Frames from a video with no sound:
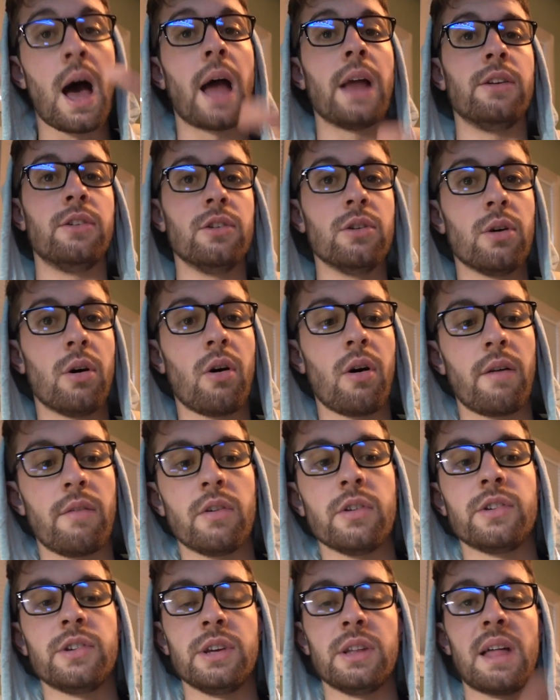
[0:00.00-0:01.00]
I do,
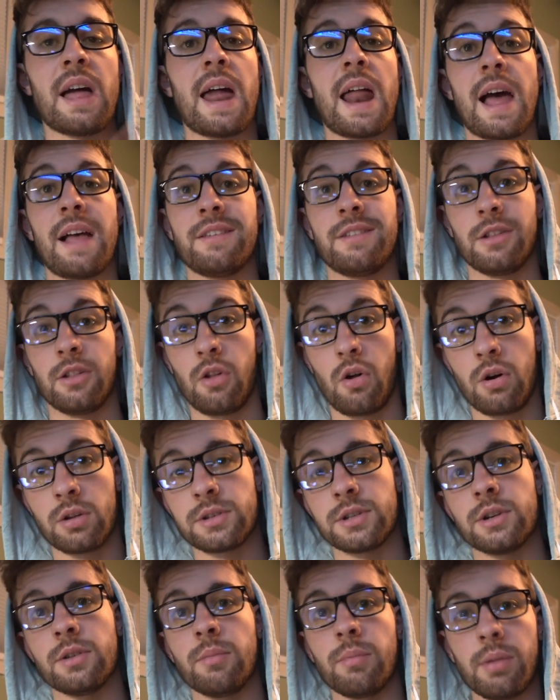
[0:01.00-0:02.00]
however, see that as a
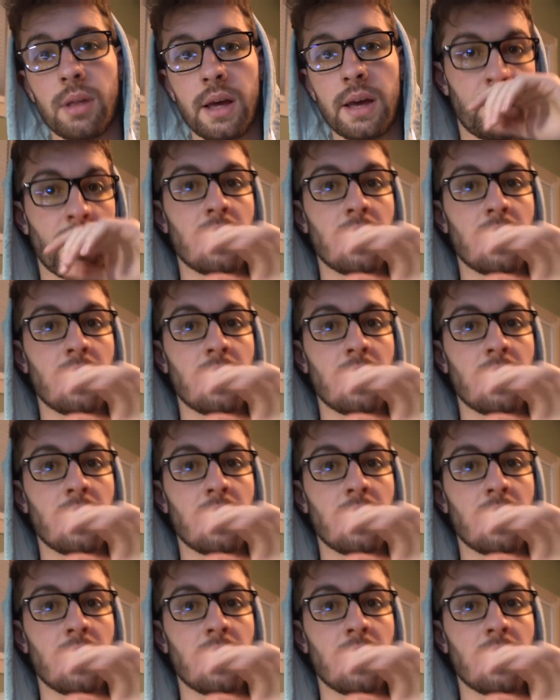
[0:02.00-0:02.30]
long-term play.